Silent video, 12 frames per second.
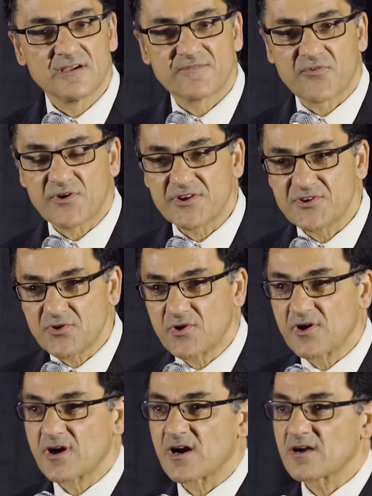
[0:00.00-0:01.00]
for
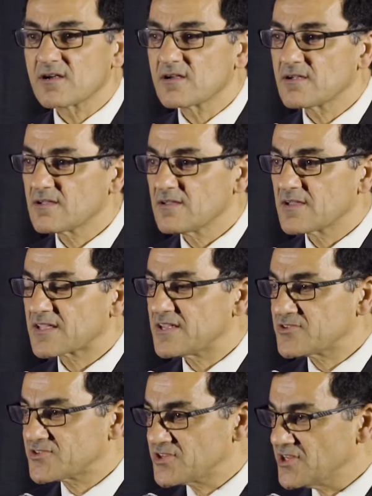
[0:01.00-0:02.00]
your
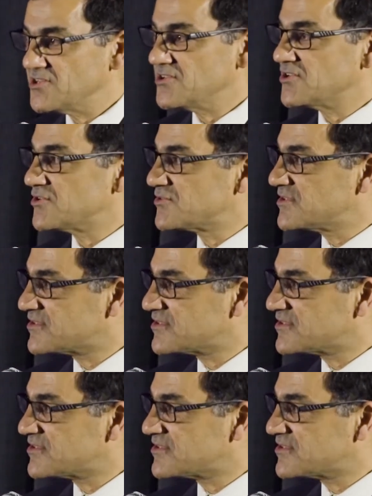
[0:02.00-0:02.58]
continued